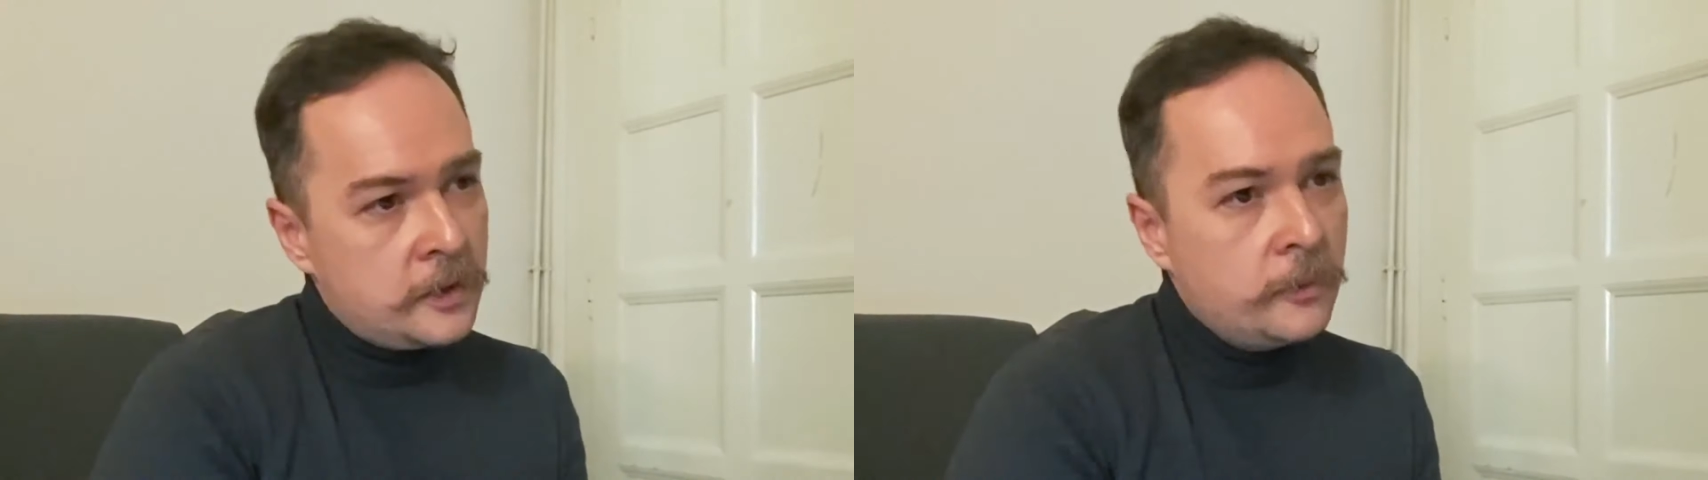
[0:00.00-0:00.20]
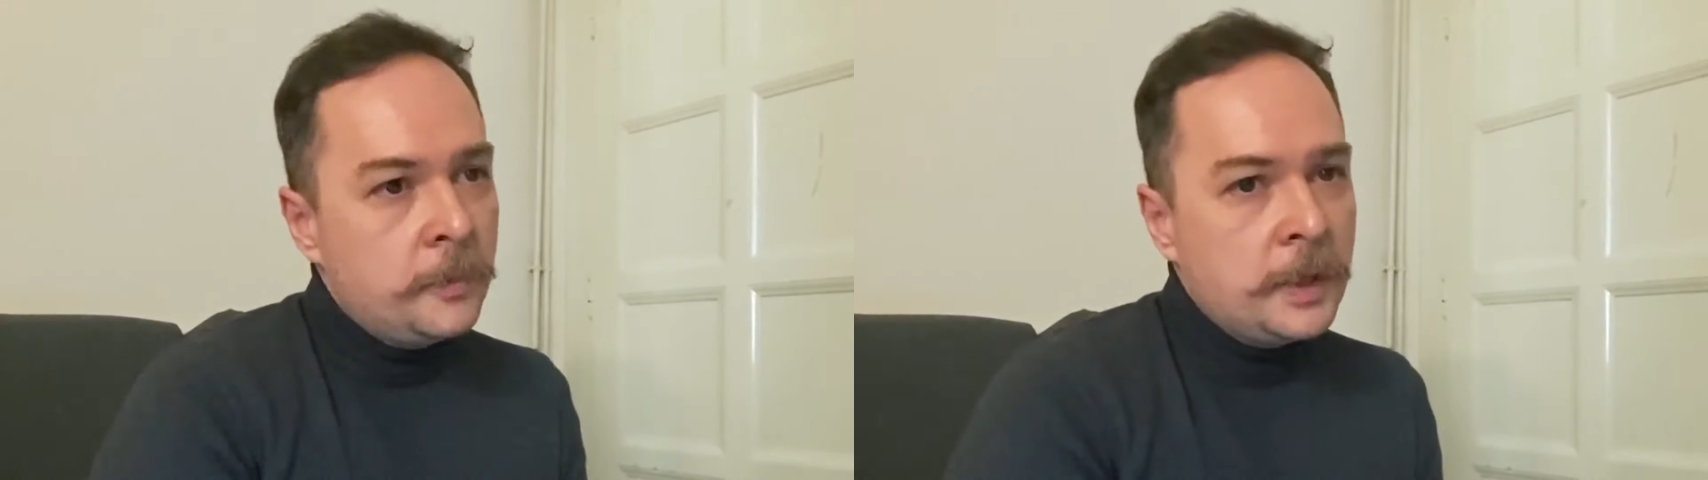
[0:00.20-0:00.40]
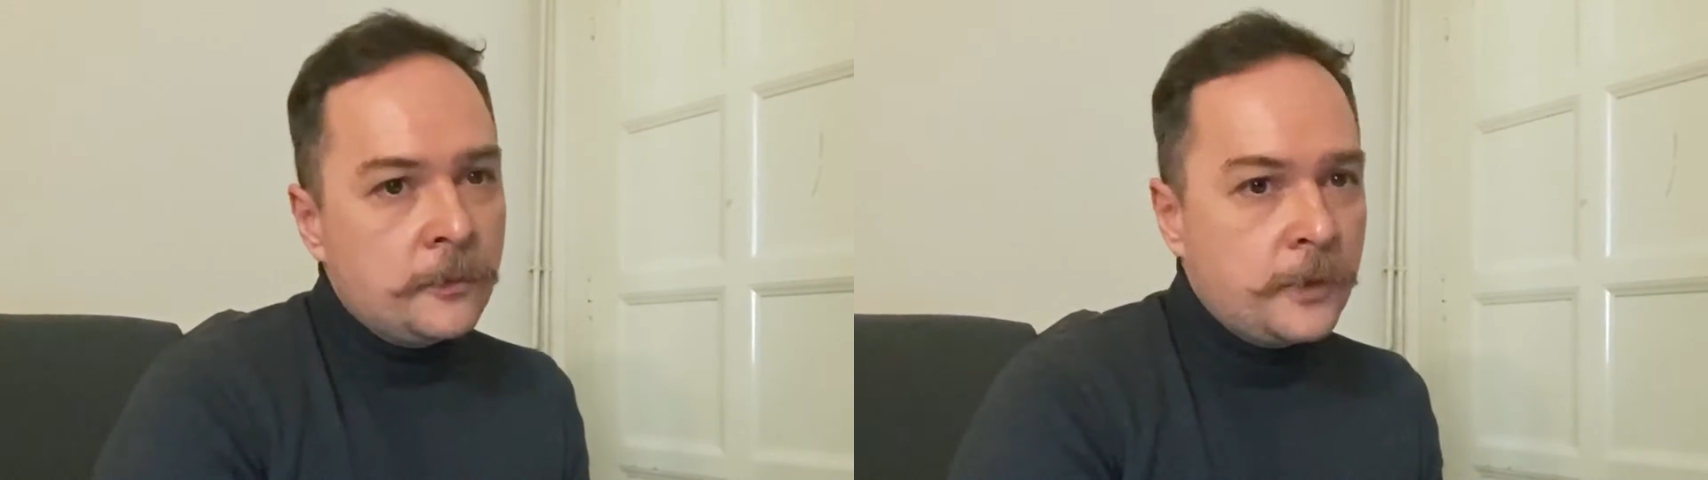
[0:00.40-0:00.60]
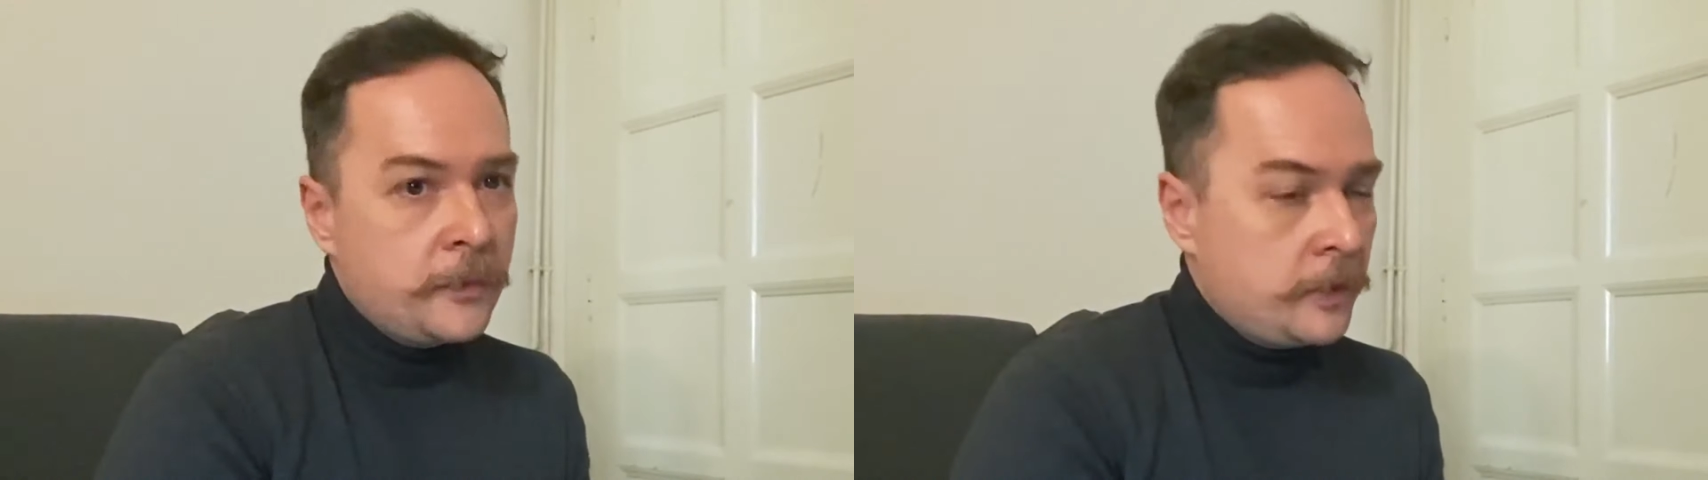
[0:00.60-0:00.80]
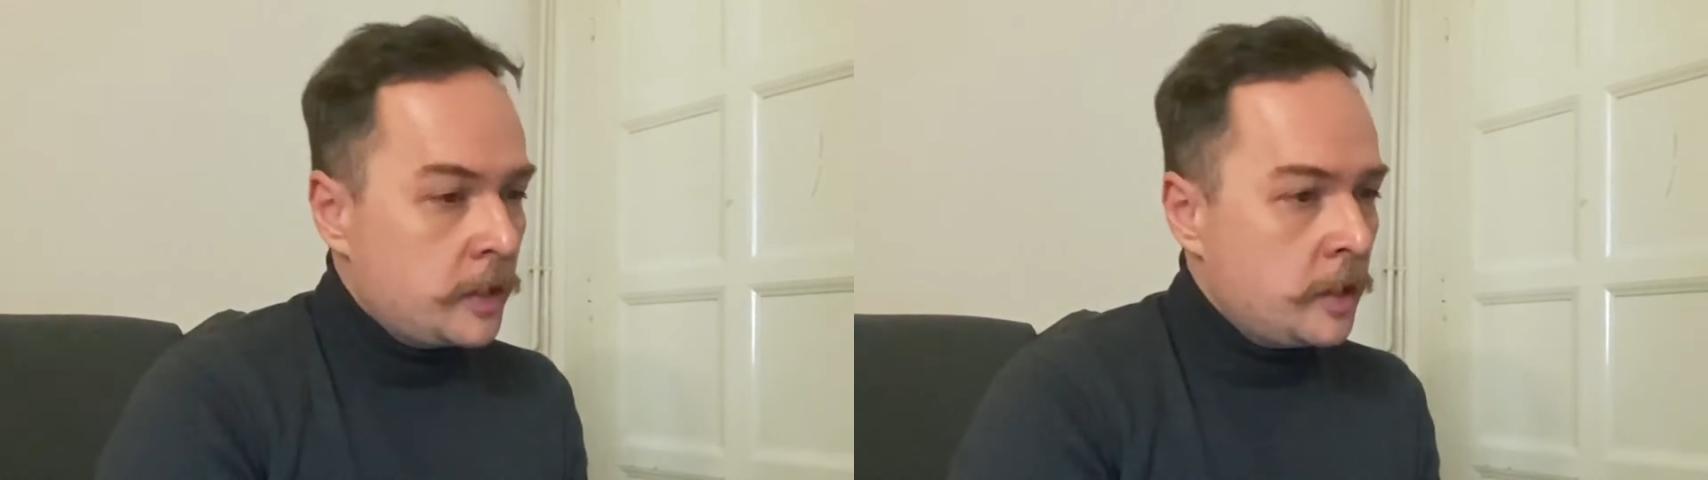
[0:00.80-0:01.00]
So we built 3
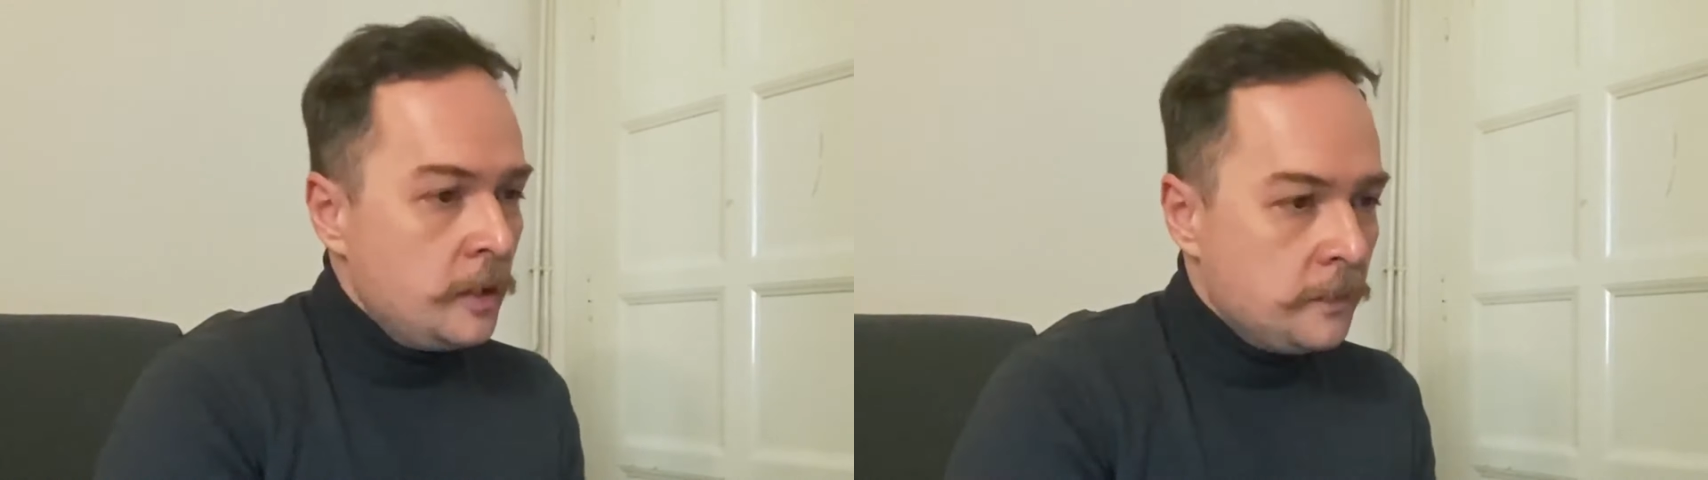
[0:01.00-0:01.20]
features.